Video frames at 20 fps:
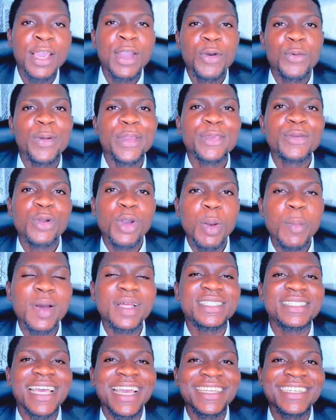when you come
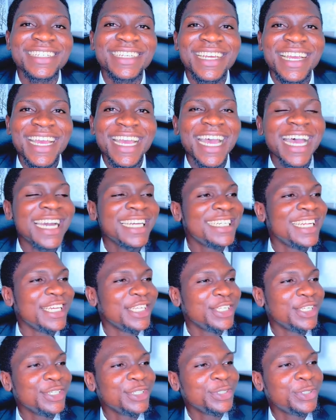outside and
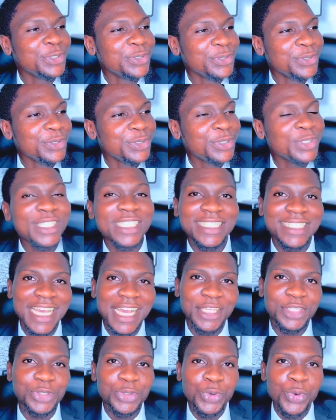then you
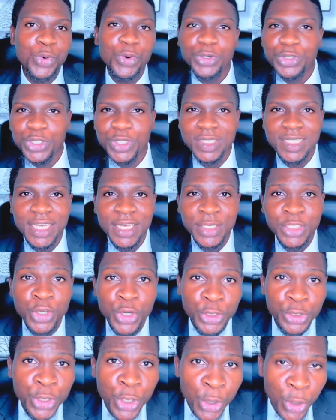decide to hold
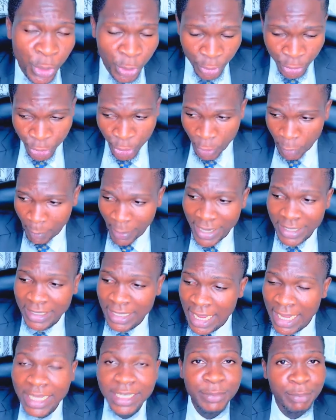your
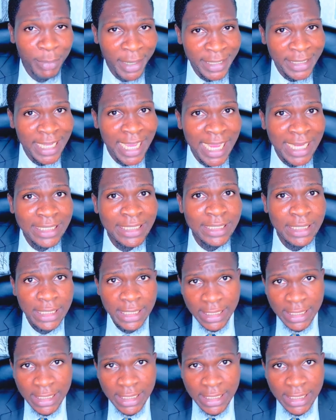partner by the hand,